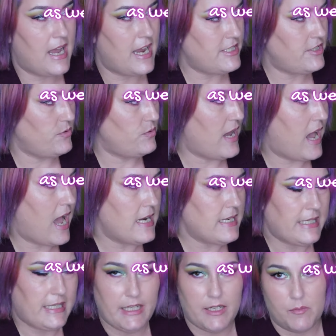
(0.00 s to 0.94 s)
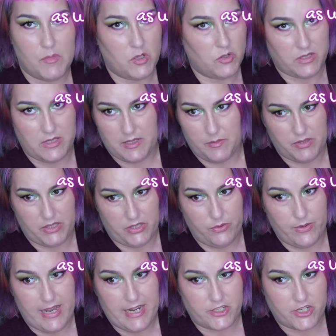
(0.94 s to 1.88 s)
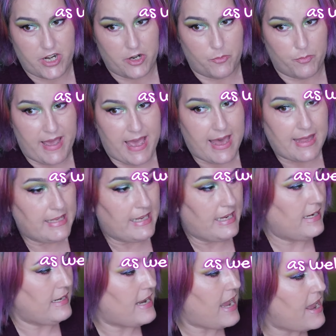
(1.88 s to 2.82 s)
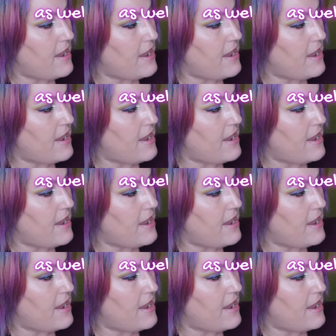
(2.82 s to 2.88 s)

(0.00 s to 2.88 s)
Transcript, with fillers: I do not need a mostly blue eyeshadow palette.